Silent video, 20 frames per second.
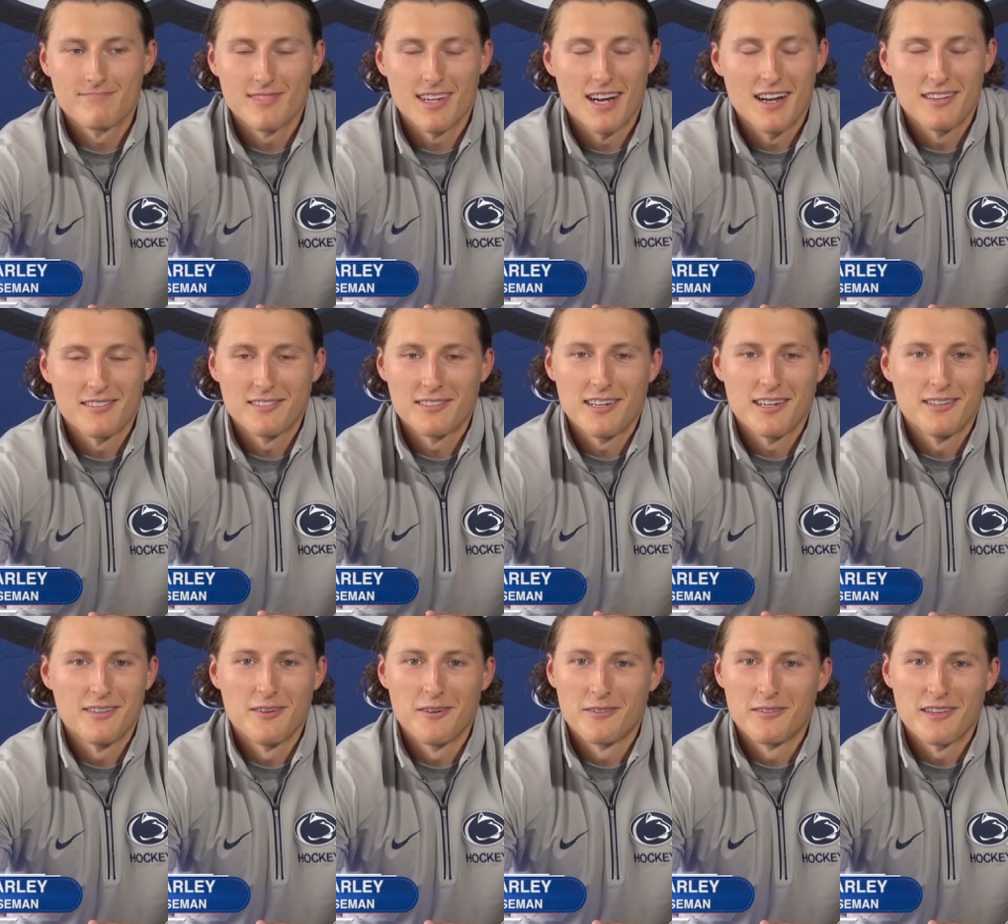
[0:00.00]
Honestly, I
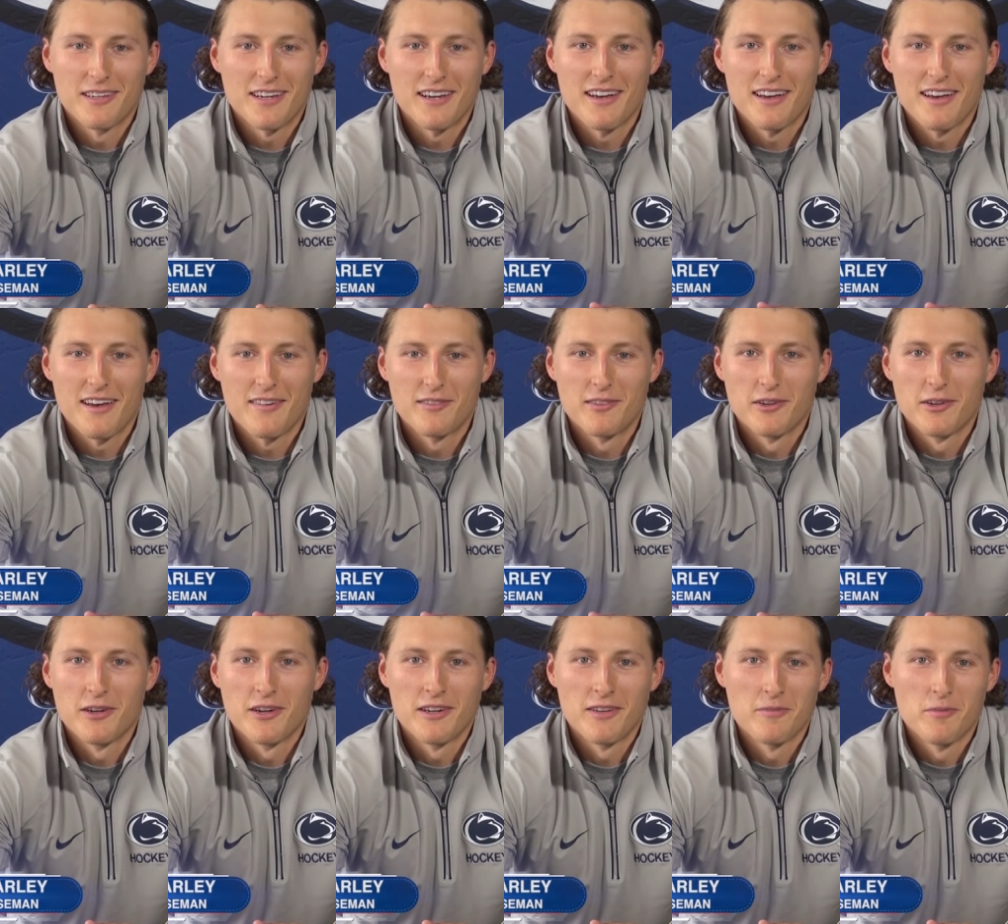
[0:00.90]
don't think I have
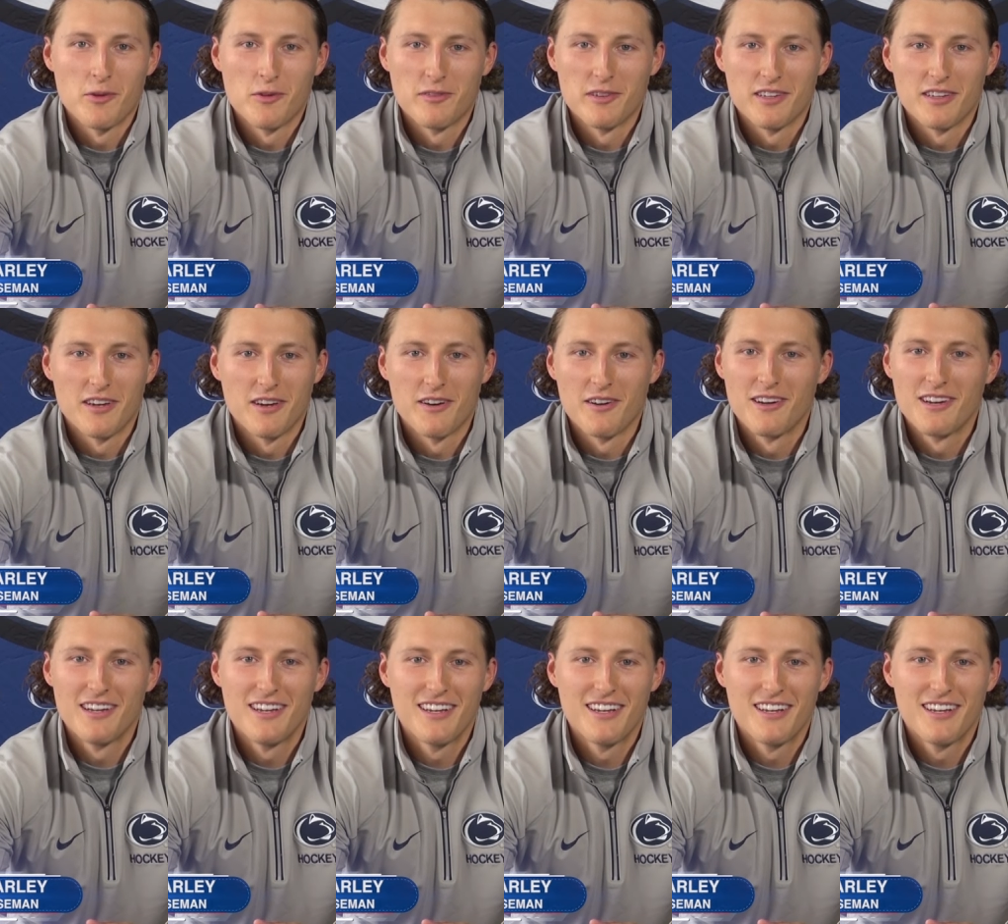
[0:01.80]
during the movie. No.